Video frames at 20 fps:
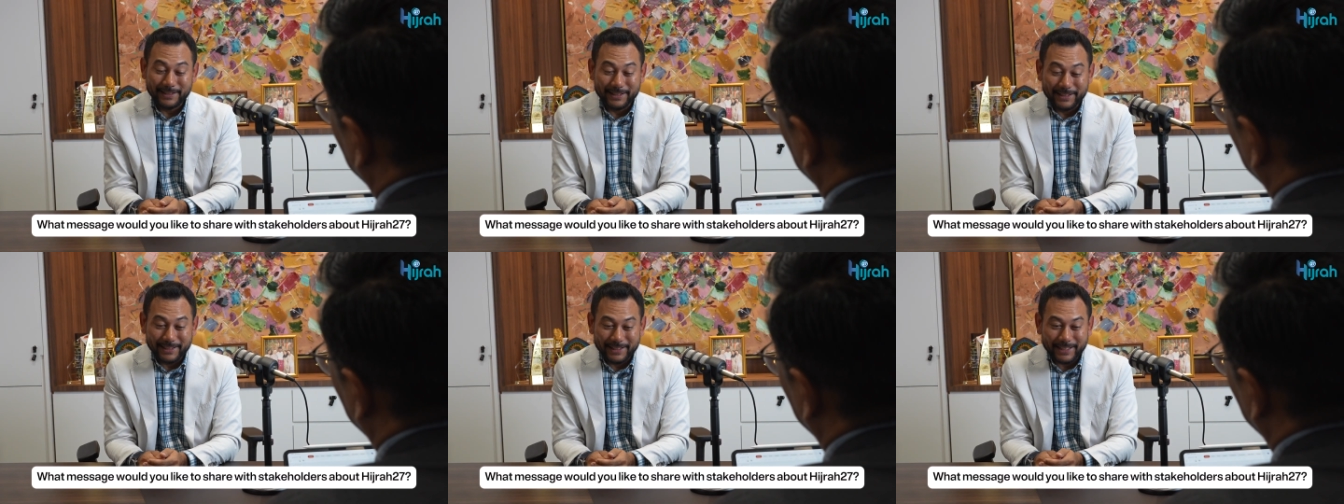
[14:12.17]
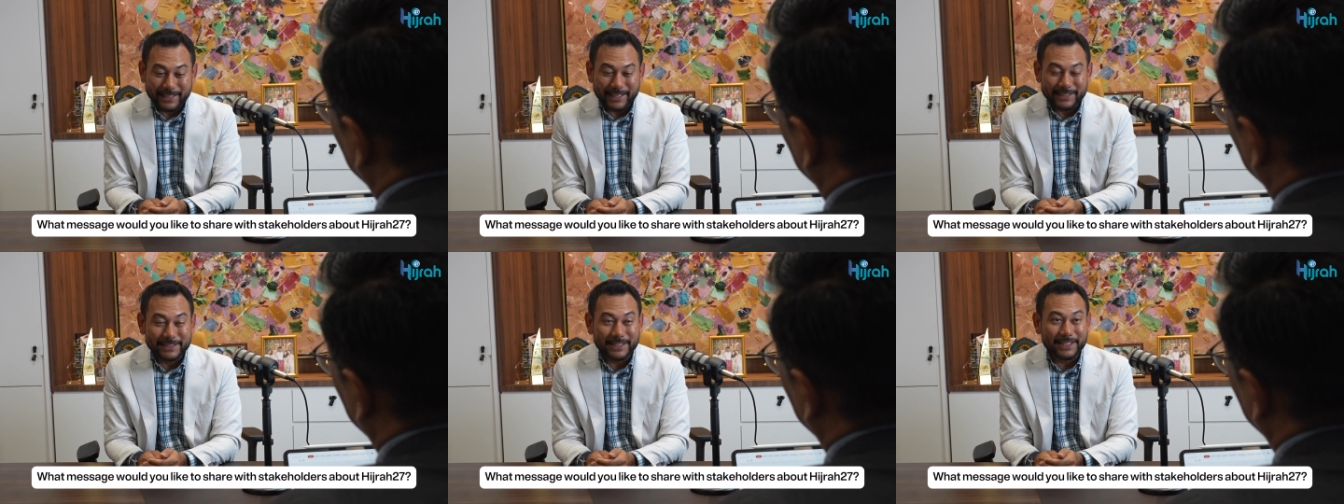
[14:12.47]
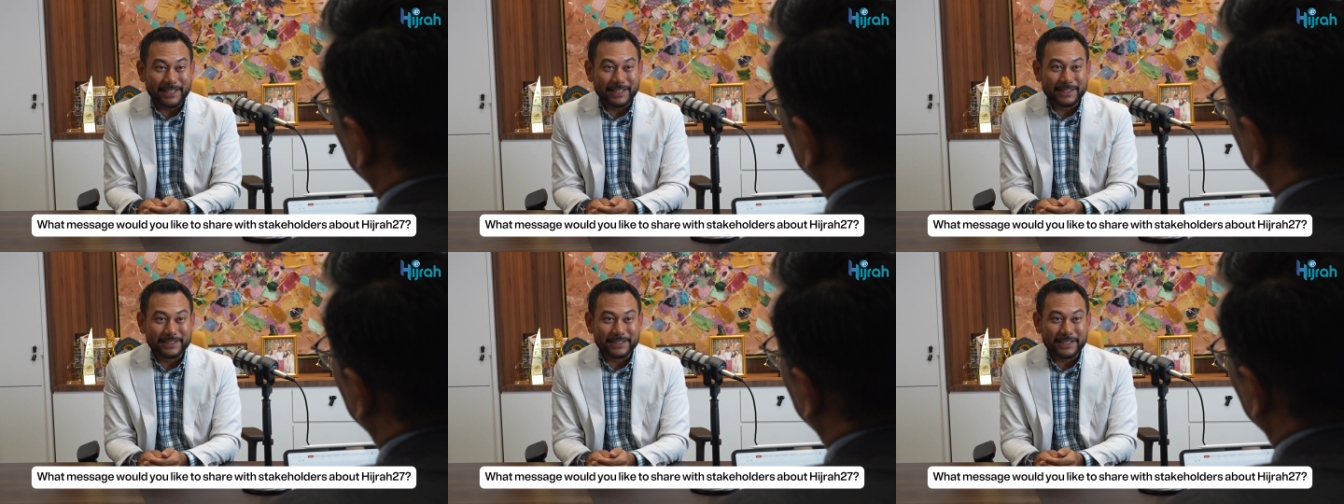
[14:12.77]
And like I
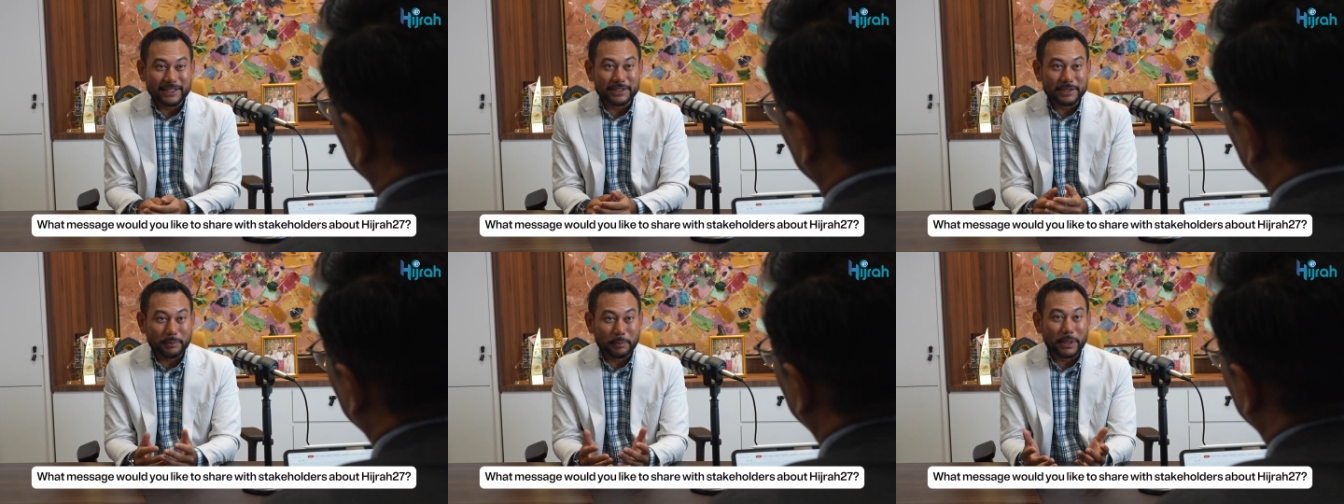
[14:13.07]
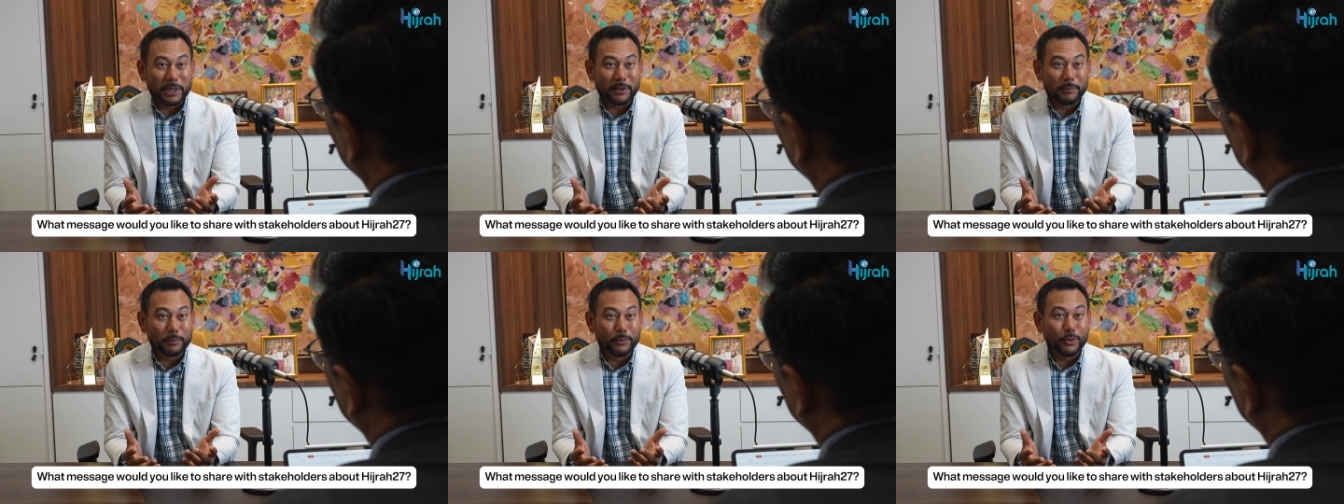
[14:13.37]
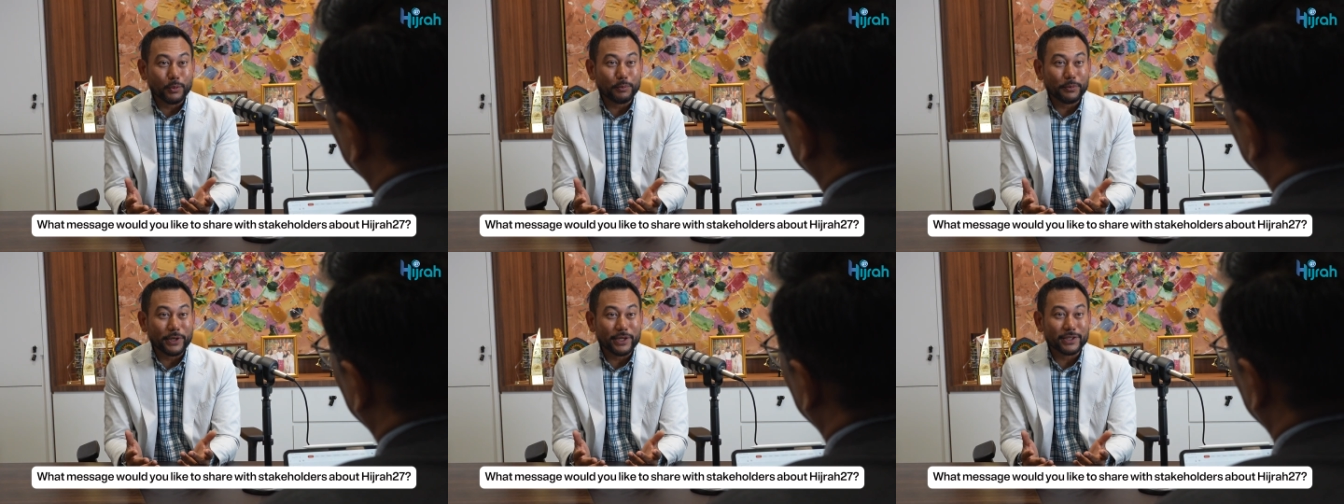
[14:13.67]
said, it's a big
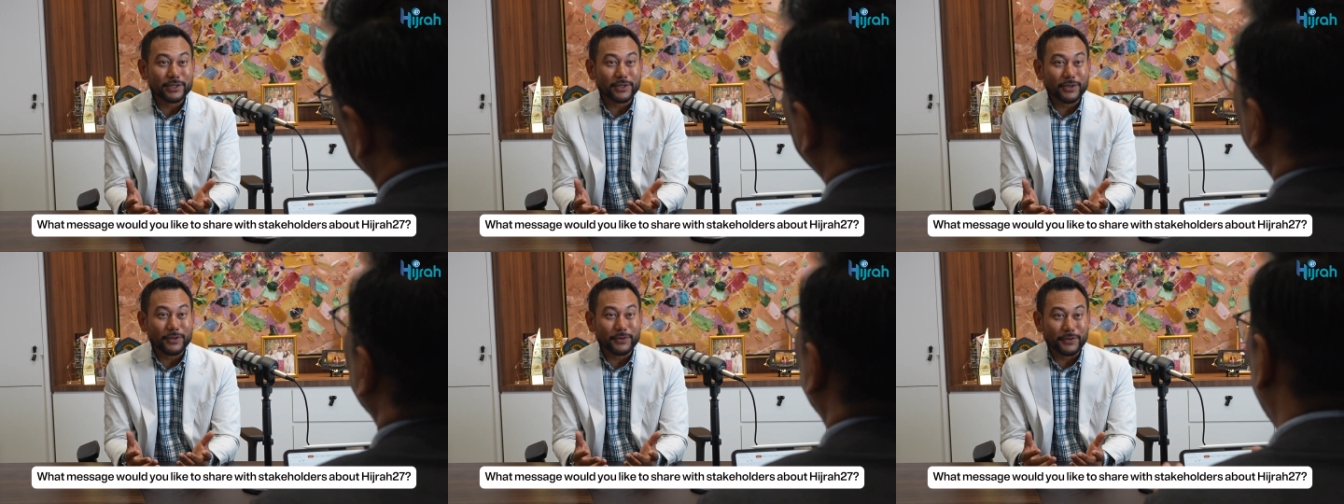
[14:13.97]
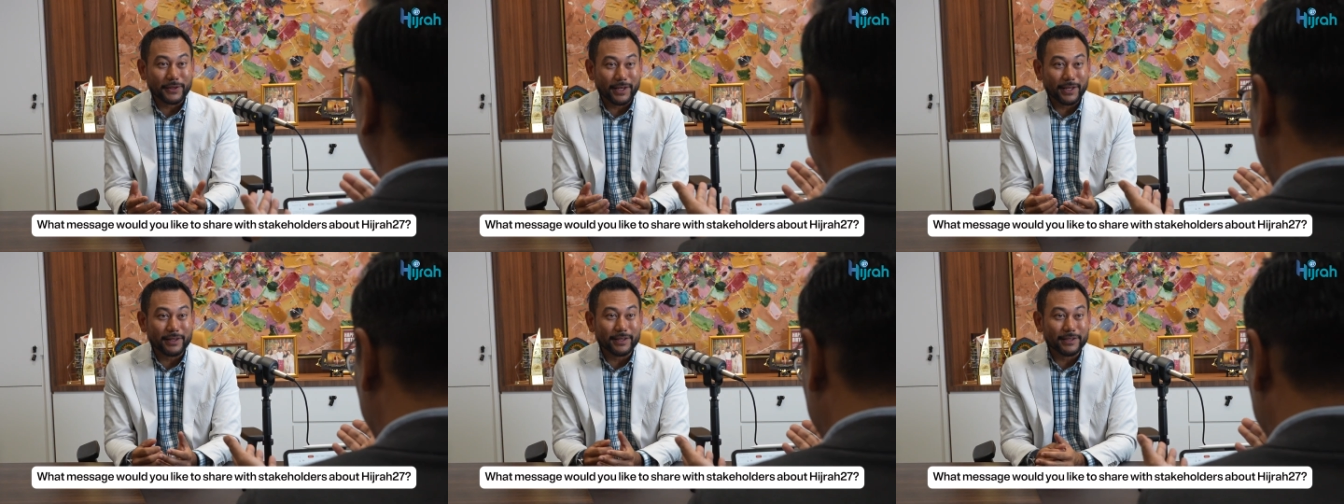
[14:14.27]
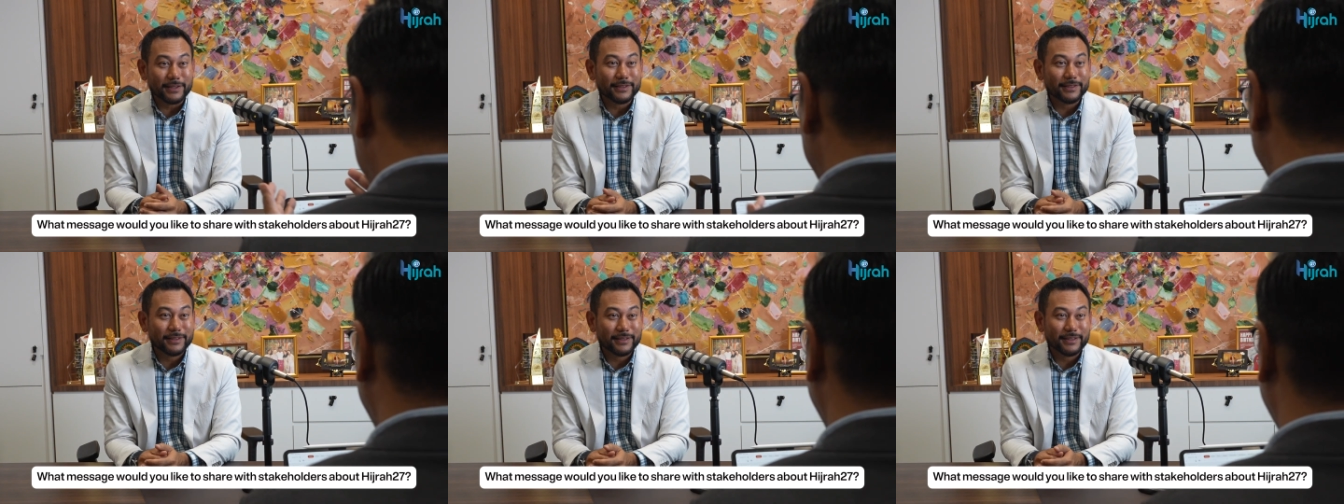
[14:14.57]
blueprint
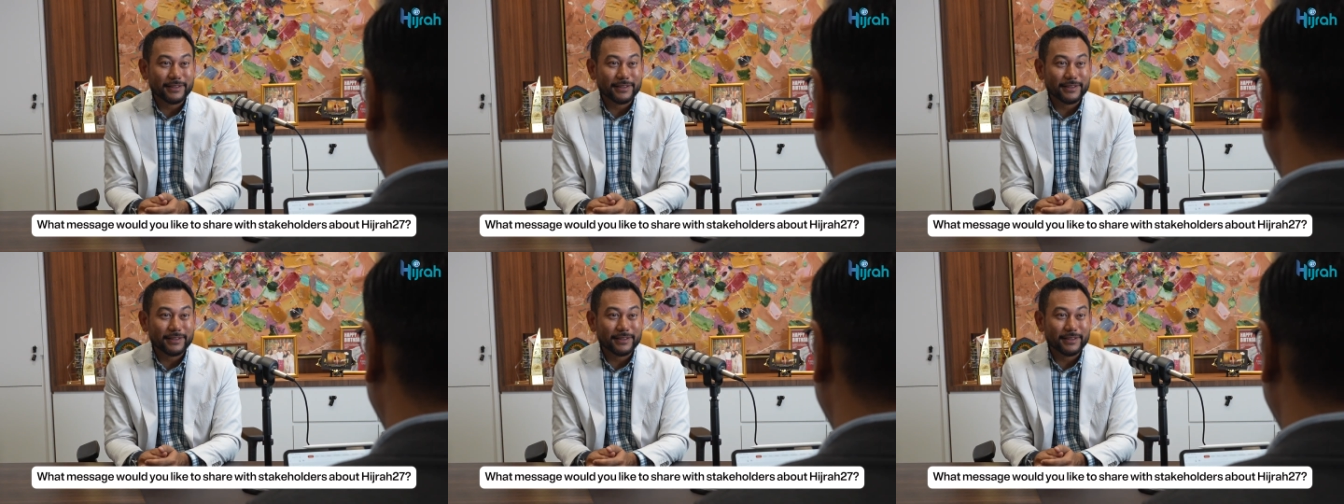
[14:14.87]
altogether,